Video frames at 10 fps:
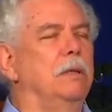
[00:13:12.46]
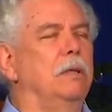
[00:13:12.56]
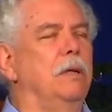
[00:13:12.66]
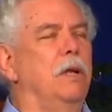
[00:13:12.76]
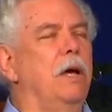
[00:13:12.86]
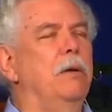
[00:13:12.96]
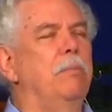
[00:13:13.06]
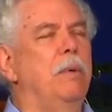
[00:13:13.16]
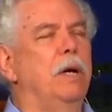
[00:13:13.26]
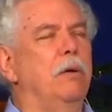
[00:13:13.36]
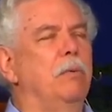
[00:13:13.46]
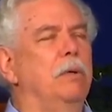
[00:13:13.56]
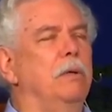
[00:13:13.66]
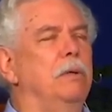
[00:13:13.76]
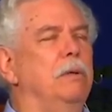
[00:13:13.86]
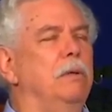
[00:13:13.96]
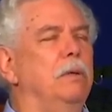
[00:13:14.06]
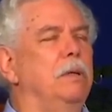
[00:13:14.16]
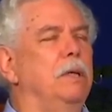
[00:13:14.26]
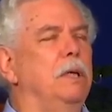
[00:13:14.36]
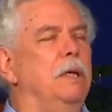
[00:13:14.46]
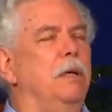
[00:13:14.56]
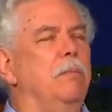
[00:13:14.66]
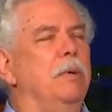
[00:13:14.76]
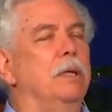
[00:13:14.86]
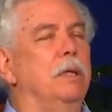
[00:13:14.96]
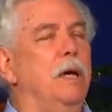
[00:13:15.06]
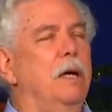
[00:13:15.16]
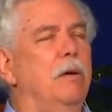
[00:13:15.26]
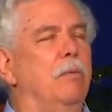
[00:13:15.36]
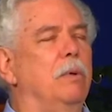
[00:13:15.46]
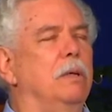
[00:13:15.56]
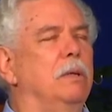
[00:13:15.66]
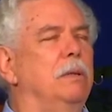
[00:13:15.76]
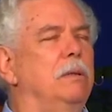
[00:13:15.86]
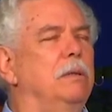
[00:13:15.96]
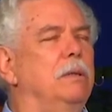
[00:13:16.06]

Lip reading: Not my will, but thy will,